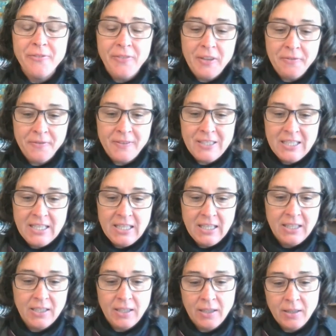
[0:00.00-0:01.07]

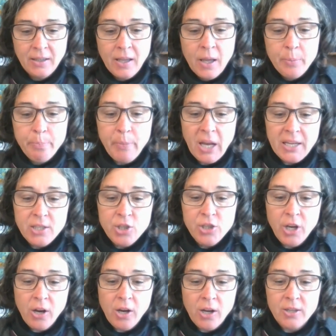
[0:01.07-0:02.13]
15, My
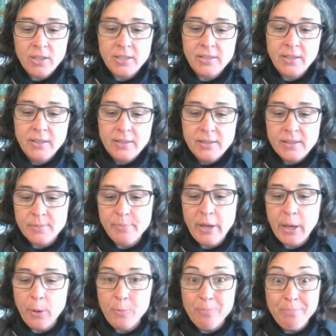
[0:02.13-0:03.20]
Dogs
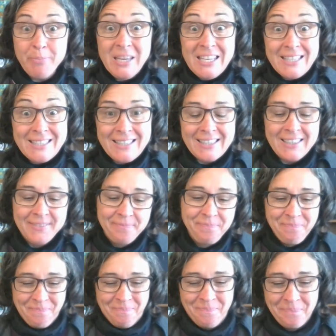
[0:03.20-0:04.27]
Smell Meat.
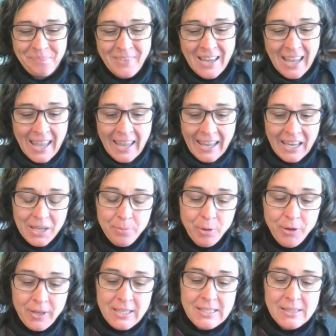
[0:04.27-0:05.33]

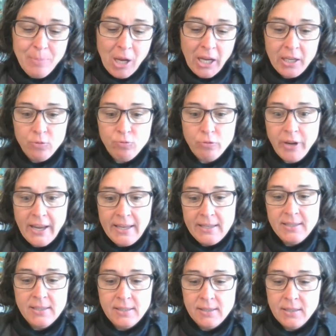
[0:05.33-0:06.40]
Anne-Marie's mind
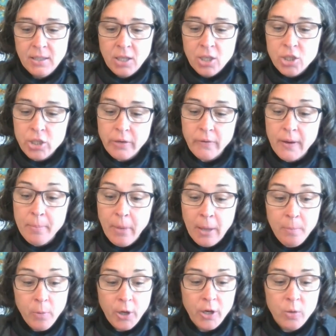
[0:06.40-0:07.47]
raced. She
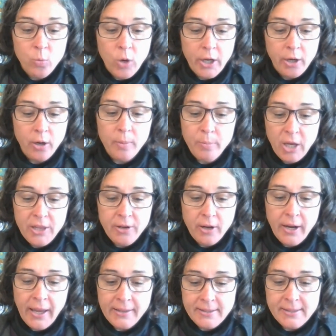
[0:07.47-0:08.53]
remembered what her
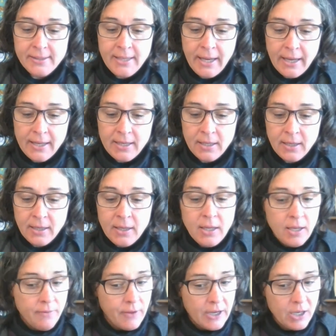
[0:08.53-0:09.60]
mother had said.
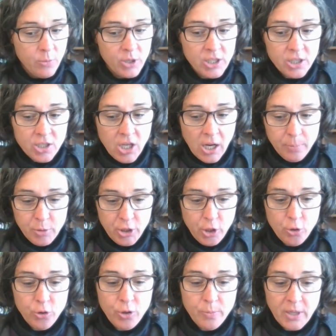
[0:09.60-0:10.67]
If anyone stops
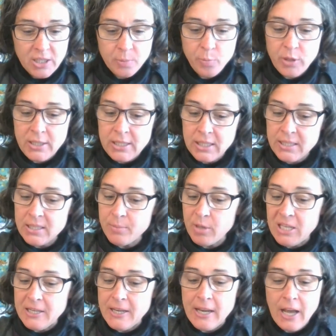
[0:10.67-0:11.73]
you, you must pretend to be
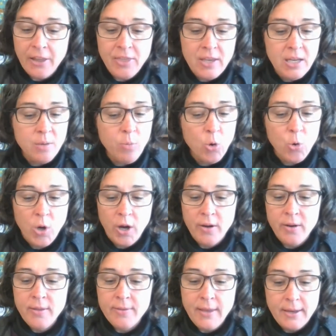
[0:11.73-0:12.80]
nothing
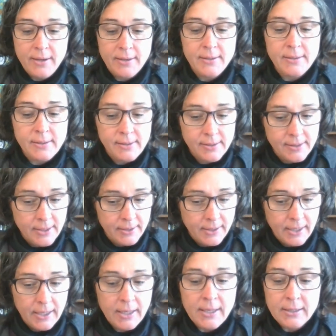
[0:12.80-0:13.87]
more than a
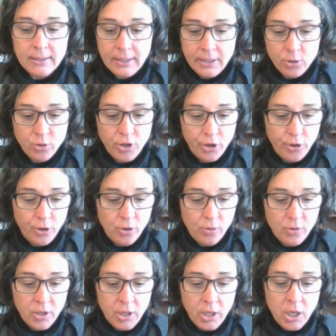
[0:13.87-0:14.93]
silly little
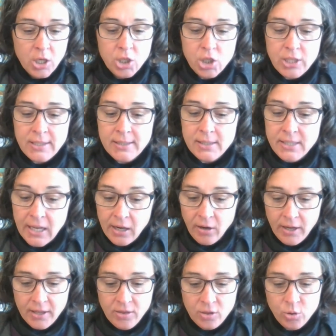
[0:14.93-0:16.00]
girl. She
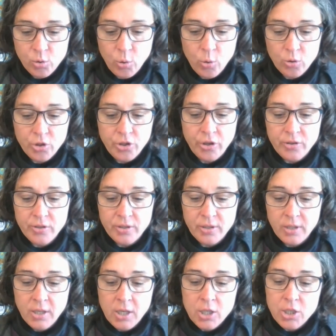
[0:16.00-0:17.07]
stared at the
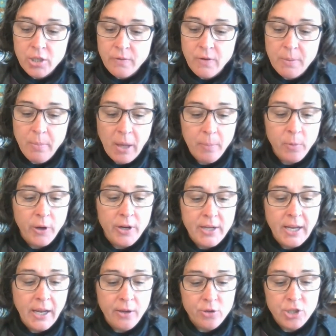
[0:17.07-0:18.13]
soldiers. She remembered
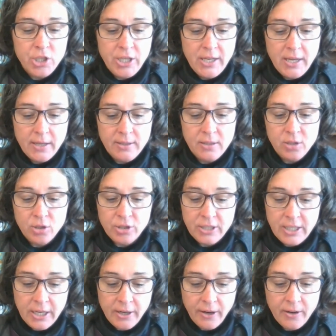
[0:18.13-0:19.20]
how she had
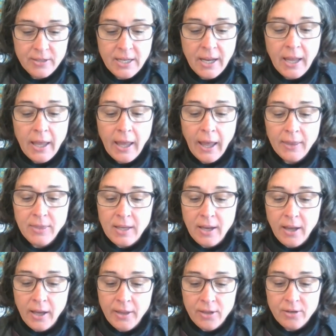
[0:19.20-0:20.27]
stared at
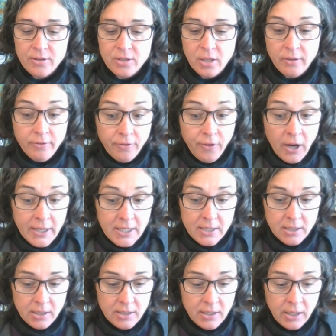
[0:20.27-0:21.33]
the others,
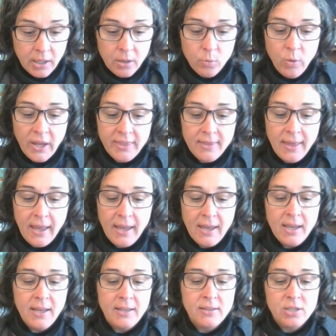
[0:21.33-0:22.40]
frightened, when
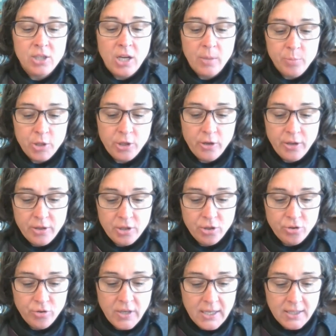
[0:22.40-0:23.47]
they had stopped her on the
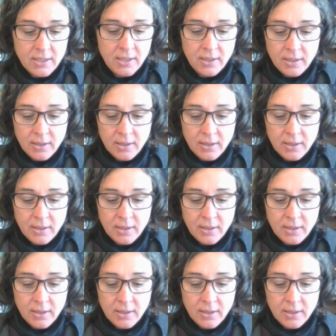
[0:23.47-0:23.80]
street.